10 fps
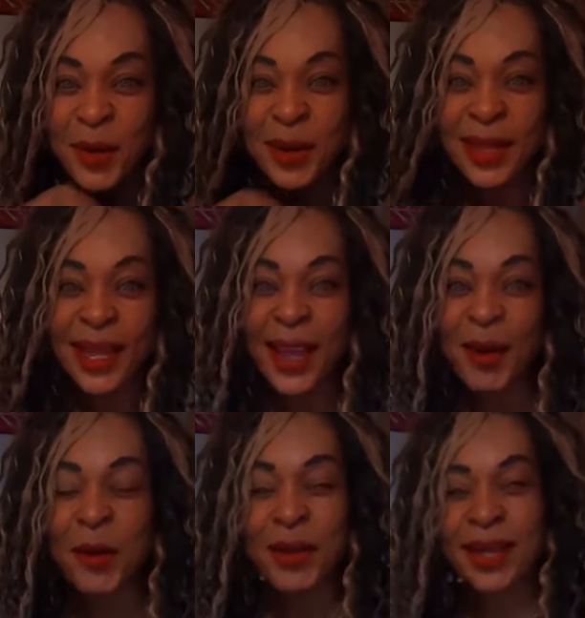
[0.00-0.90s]
okay,
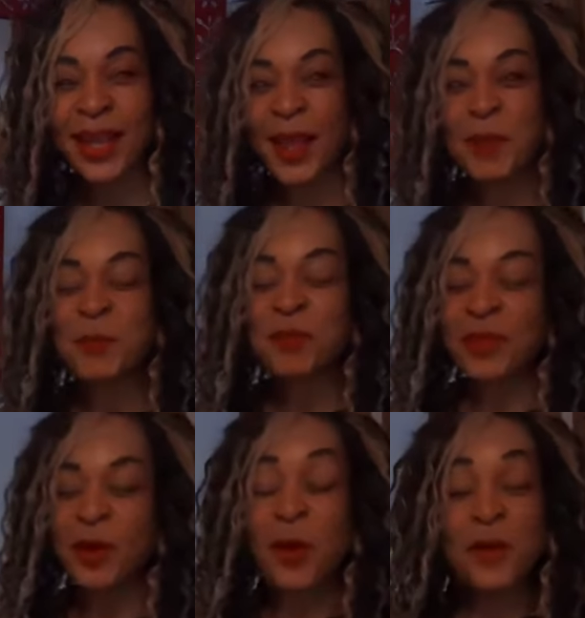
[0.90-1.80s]
okay.
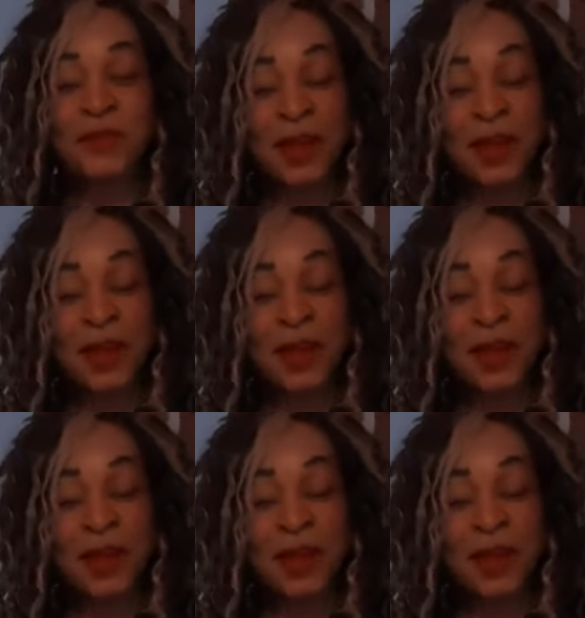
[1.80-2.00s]
Oh,